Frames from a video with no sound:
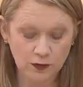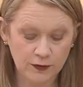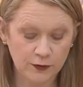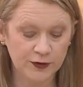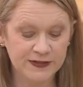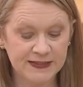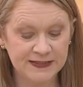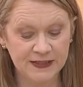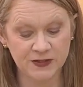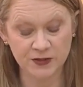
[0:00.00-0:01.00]
authority
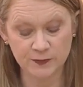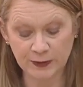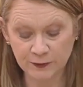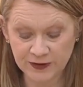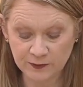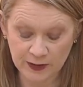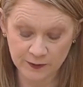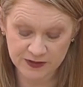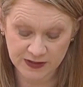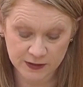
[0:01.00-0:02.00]
dangerous building
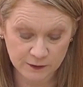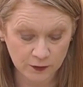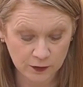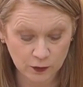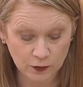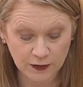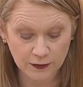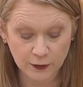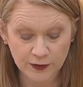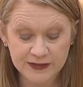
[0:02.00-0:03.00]
powers, it is for the local
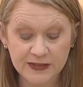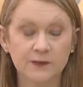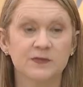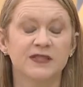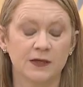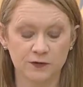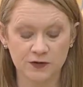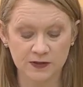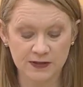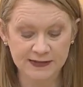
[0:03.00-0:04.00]
authority themselves
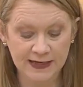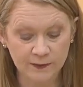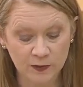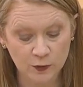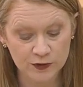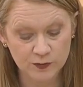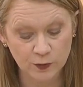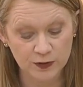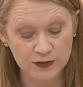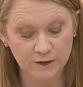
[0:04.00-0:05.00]
to determine what
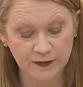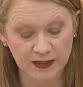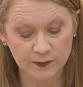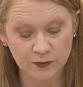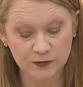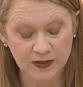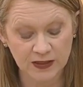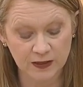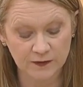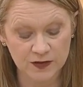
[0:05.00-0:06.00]
support is available to the
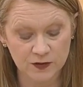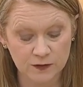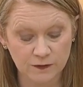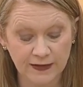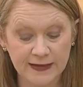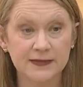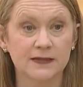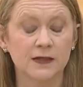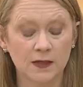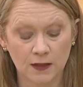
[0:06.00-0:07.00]
individuals
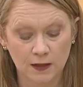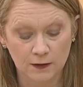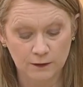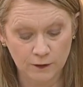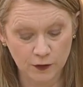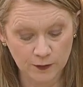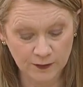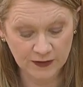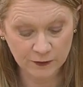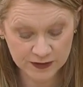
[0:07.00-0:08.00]
affected. For
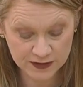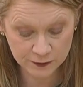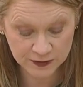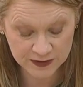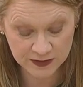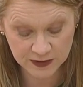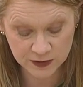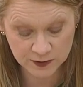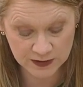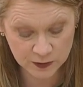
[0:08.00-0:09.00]
Mark Ruskell's
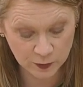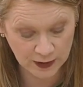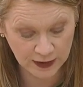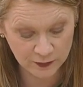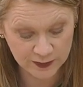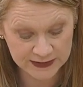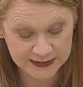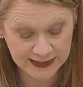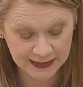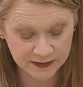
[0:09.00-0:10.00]
constituents who have been
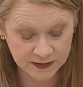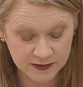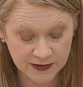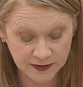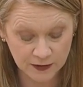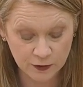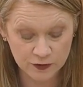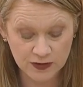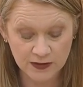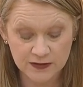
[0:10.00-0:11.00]
decanted in
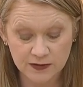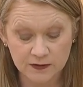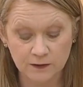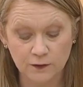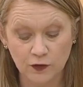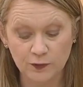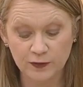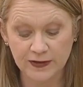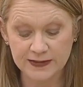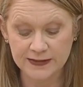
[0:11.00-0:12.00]
Tillicoochee, this has involved
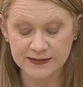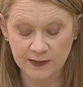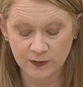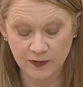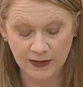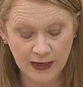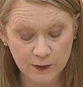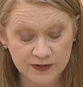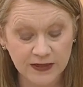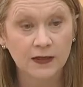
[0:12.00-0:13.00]
providing temporary
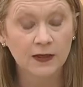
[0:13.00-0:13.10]
housing